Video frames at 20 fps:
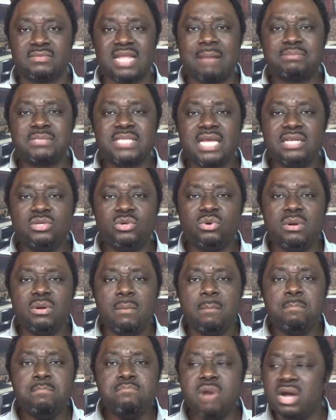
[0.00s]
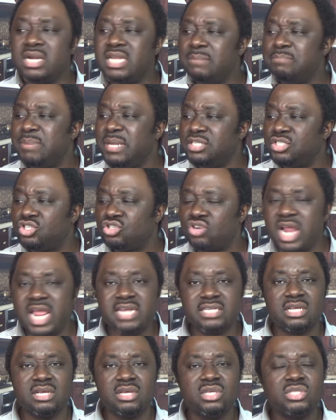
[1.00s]
I'm telling you. Money being
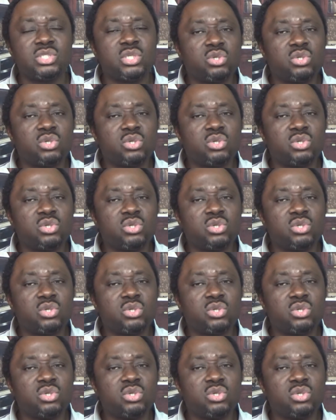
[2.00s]
drained.